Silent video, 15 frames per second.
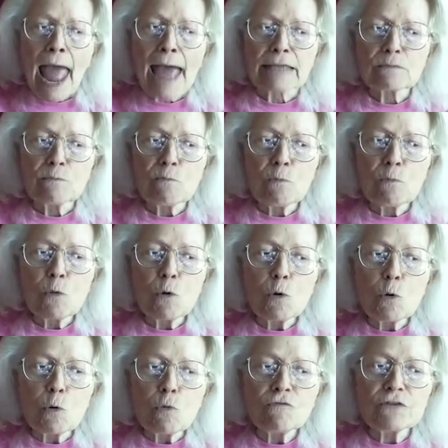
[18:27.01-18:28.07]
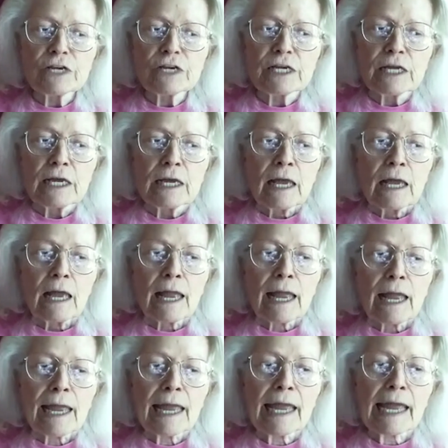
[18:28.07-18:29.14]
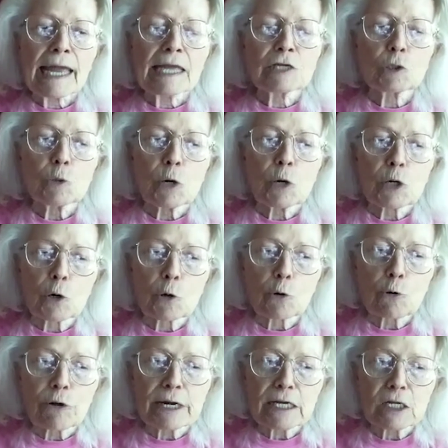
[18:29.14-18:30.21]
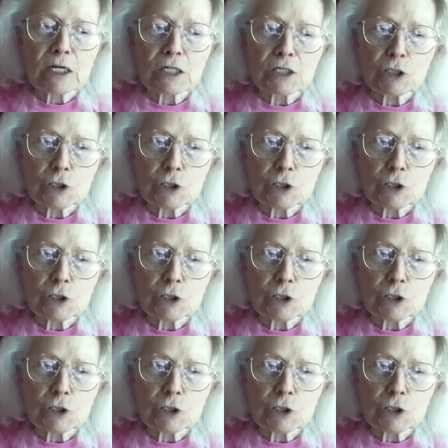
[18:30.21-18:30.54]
has moved into a critical